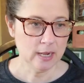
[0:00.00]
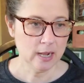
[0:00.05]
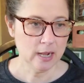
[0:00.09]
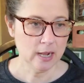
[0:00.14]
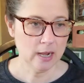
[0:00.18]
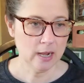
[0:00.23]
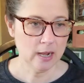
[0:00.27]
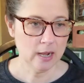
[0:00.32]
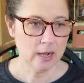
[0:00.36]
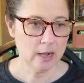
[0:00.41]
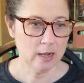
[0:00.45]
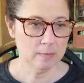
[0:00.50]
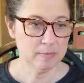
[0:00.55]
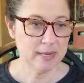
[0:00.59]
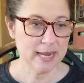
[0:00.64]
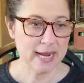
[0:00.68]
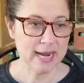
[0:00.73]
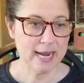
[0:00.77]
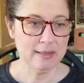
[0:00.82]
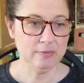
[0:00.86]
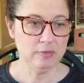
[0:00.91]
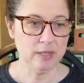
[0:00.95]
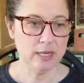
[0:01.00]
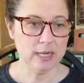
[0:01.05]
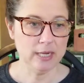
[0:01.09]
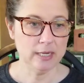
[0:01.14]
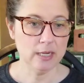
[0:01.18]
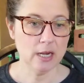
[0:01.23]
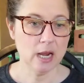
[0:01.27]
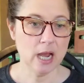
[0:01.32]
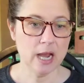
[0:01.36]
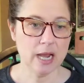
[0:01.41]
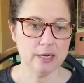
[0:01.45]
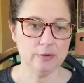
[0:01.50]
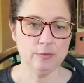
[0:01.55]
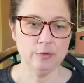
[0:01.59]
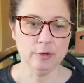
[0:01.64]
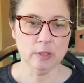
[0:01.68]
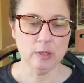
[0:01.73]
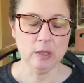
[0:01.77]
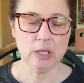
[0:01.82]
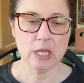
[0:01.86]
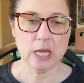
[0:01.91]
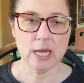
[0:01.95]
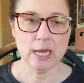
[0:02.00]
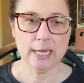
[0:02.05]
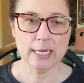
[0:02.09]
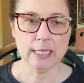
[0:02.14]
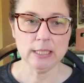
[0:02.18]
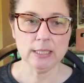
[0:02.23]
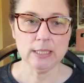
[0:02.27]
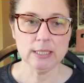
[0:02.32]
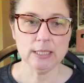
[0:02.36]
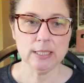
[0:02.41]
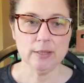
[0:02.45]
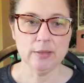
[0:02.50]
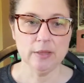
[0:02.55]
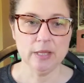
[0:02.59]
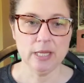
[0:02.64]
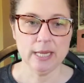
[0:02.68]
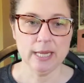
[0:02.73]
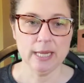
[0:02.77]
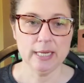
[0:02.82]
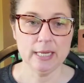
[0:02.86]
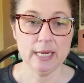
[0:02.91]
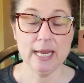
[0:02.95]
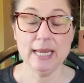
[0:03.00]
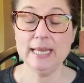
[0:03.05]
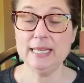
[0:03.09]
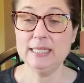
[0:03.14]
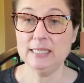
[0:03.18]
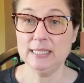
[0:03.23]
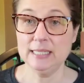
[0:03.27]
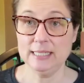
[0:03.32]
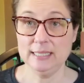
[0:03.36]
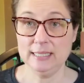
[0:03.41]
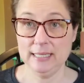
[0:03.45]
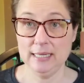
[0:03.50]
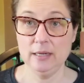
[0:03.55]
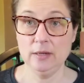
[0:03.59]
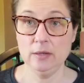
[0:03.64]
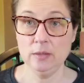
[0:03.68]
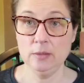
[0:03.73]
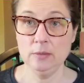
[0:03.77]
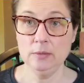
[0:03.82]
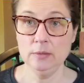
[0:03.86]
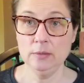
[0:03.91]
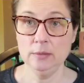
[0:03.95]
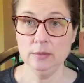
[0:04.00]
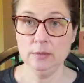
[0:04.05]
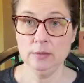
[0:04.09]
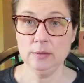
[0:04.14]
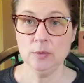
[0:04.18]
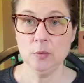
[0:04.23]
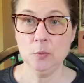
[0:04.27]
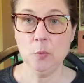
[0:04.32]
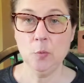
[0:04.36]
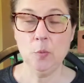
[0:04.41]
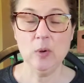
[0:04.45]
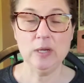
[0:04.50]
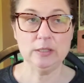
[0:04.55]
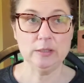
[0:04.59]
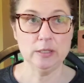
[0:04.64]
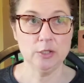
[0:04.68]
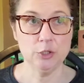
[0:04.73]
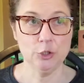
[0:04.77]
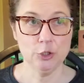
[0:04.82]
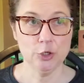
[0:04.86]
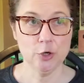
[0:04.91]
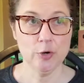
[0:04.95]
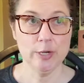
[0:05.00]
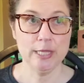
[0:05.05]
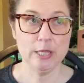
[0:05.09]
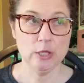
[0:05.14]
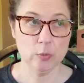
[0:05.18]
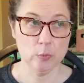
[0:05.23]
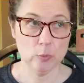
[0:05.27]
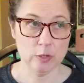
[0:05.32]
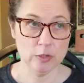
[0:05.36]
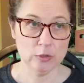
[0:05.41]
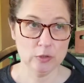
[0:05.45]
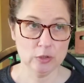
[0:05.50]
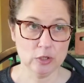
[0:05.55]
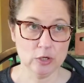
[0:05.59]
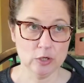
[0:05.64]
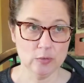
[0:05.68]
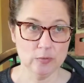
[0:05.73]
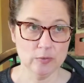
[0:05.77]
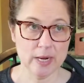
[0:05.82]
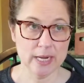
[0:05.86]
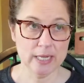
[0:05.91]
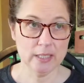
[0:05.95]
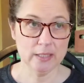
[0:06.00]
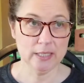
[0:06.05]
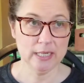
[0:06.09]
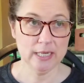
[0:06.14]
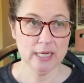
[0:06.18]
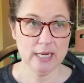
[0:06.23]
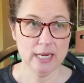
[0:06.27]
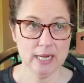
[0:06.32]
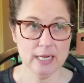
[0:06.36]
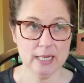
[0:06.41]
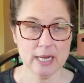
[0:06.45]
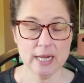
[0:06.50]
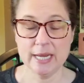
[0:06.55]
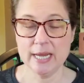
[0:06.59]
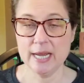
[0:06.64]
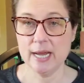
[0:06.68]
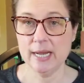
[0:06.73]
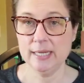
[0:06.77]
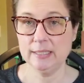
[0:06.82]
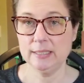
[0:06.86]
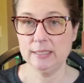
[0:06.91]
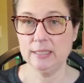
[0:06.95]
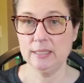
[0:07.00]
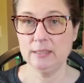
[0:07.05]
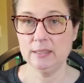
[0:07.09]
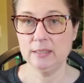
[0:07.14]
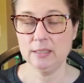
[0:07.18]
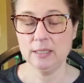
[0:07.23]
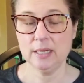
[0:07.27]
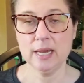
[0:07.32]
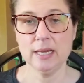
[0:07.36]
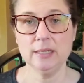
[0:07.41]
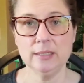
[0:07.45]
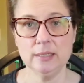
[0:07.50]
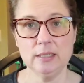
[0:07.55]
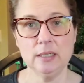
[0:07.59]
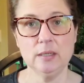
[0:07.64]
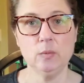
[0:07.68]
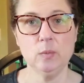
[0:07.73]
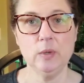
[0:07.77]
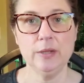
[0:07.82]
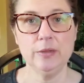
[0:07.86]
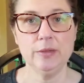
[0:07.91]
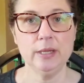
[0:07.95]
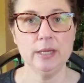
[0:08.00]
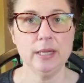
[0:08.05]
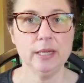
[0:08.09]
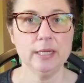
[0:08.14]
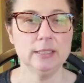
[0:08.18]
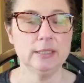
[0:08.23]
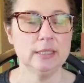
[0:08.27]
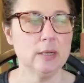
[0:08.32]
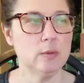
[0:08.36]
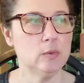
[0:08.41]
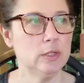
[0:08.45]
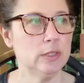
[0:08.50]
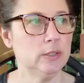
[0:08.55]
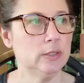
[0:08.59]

And then I realized that it still wasn't showing the words correctly, and I got disgusted with it because I